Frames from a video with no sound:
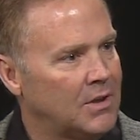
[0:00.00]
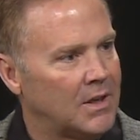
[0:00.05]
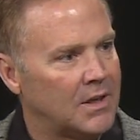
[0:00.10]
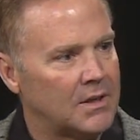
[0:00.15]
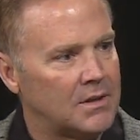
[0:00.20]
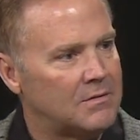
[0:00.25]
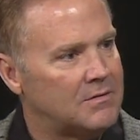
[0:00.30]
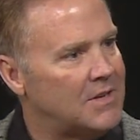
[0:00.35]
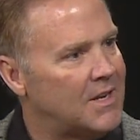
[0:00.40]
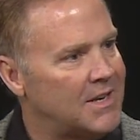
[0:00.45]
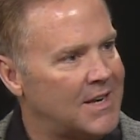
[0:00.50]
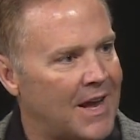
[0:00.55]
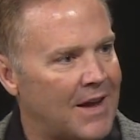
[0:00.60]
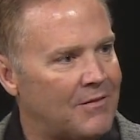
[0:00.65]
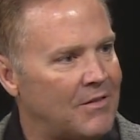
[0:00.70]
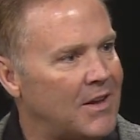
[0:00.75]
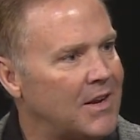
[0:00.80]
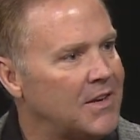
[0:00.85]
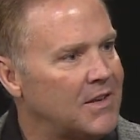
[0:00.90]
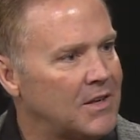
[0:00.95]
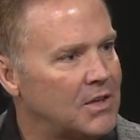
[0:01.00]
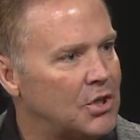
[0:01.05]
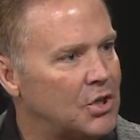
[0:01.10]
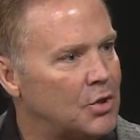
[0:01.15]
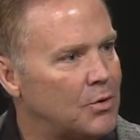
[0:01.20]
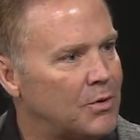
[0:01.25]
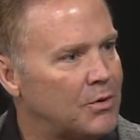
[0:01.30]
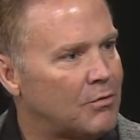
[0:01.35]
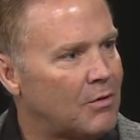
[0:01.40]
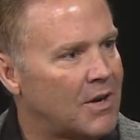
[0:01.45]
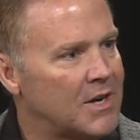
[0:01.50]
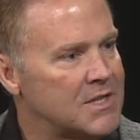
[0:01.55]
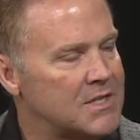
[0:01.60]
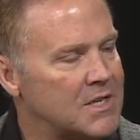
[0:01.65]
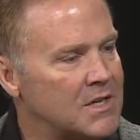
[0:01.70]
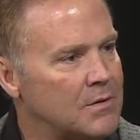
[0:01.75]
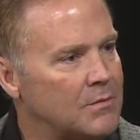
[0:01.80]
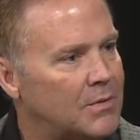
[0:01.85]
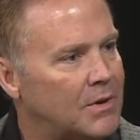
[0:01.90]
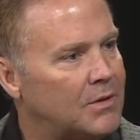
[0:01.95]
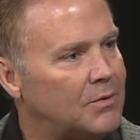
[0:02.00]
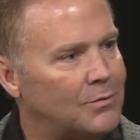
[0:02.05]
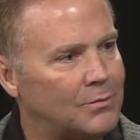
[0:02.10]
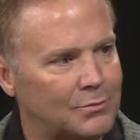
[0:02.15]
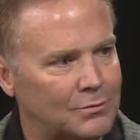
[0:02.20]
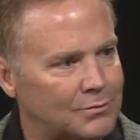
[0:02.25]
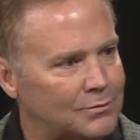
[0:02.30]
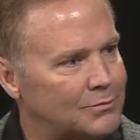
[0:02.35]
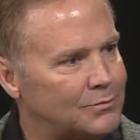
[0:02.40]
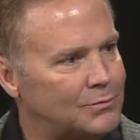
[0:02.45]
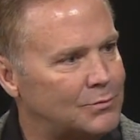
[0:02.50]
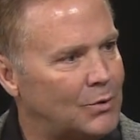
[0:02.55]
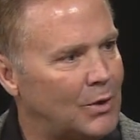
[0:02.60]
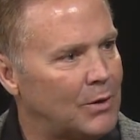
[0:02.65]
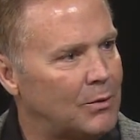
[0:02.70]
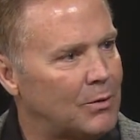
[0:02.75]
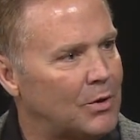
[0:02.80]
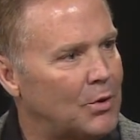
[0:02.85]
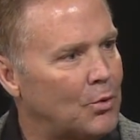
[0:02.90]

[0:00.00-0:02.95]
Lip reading: It didn't have anything to do with racing, but we were